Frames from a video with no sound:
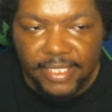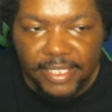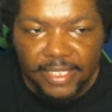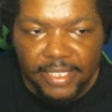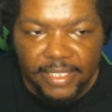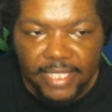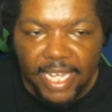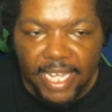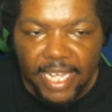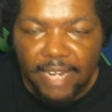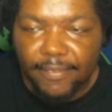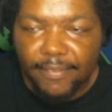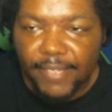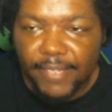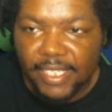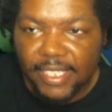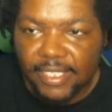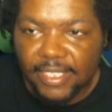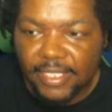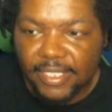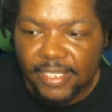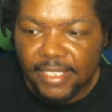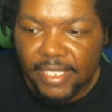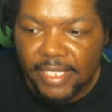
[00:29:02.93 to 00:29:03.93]
he's kind of like
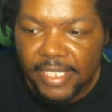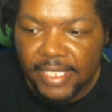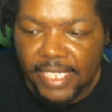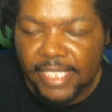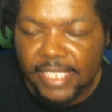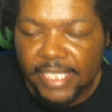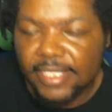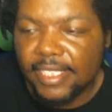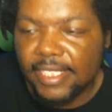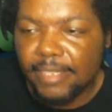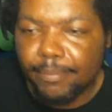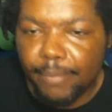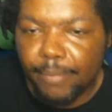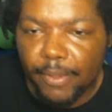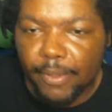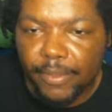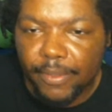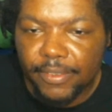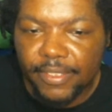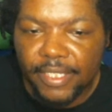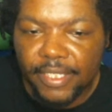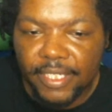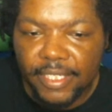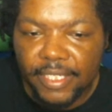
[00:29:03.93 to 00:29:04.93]
a sadistic
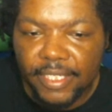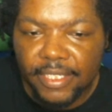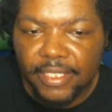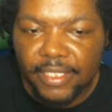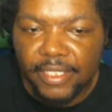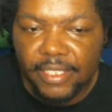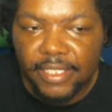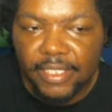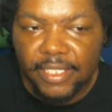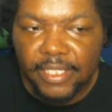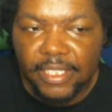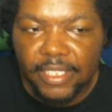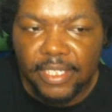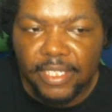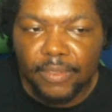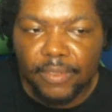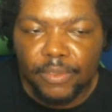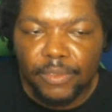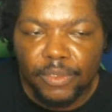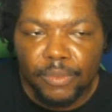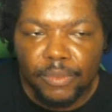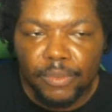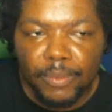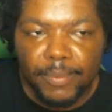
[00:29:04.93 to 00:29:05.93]
person.
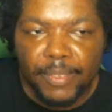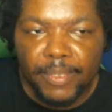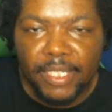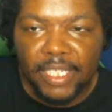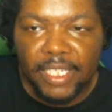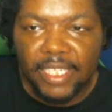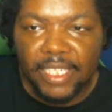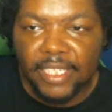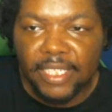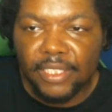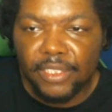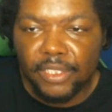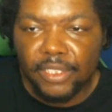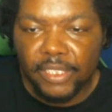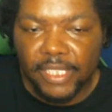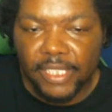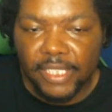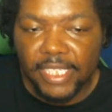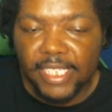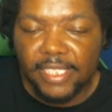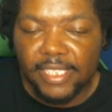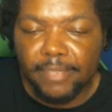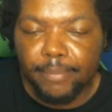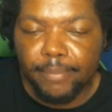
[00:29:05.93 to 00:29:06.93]
Dweeby looking
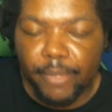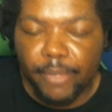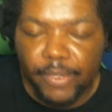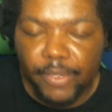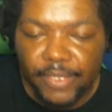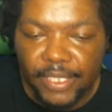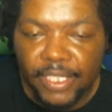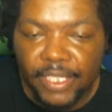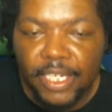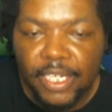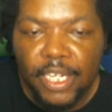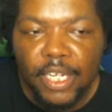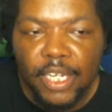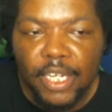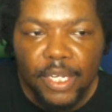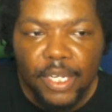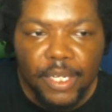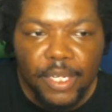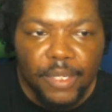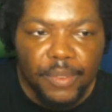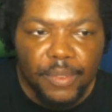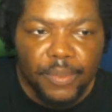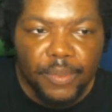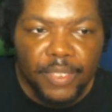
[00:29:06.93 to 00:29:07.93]
sadistic person
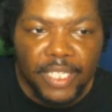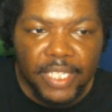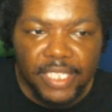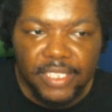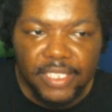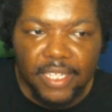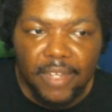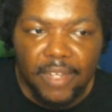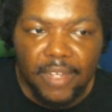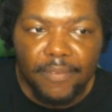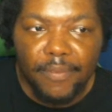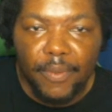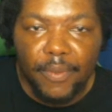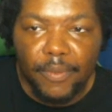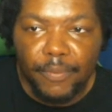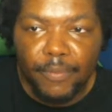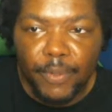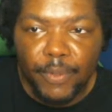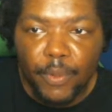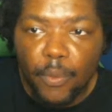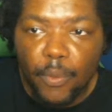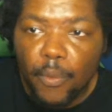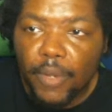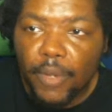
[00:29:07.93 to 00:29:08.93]
who gets off of
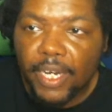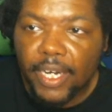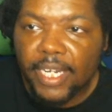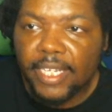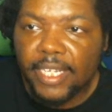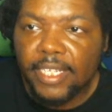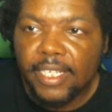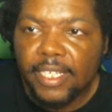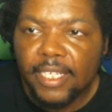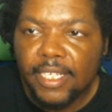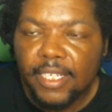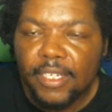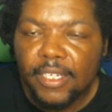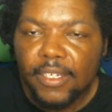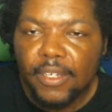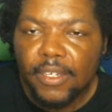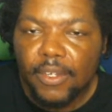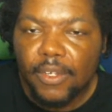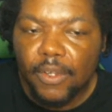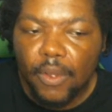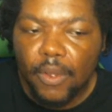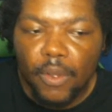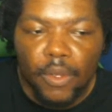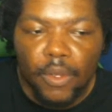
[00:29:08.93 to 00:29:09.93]
recording
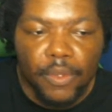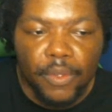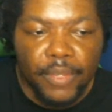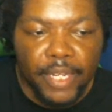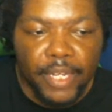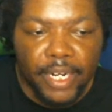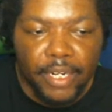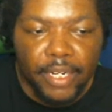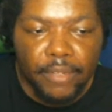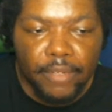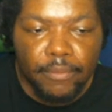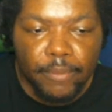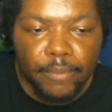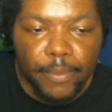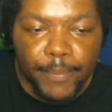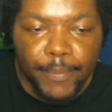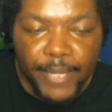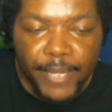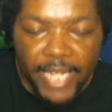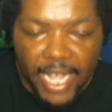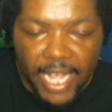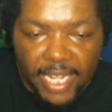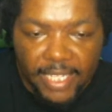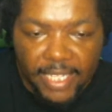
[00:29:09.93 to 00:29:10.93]
all their
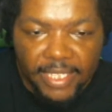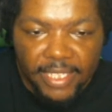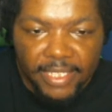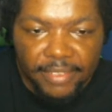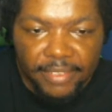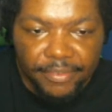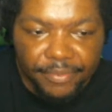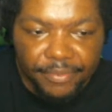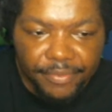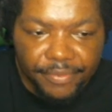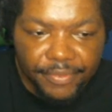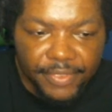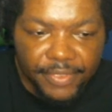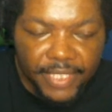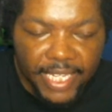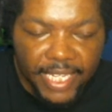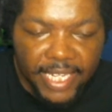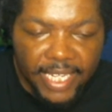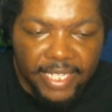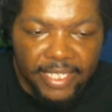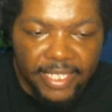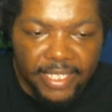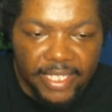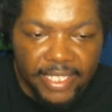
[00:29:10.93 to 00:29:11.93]
criminality
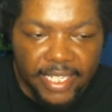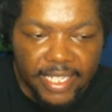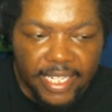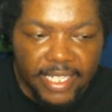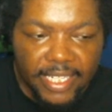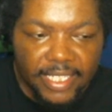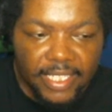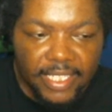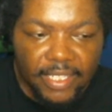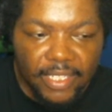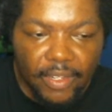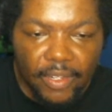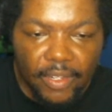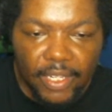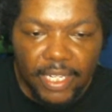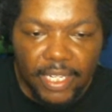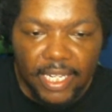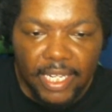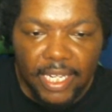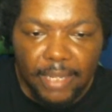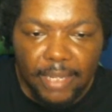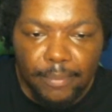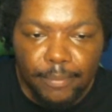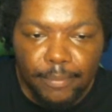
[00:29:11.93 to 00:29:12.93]
and
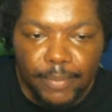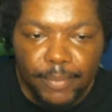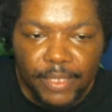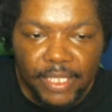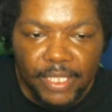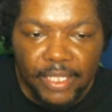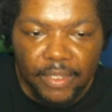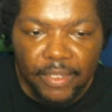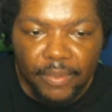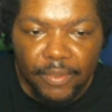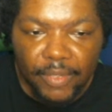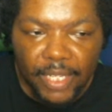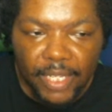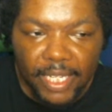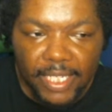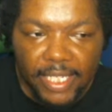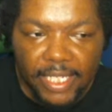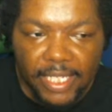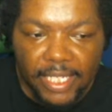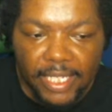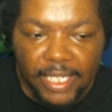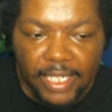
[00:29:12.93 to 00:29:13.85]
like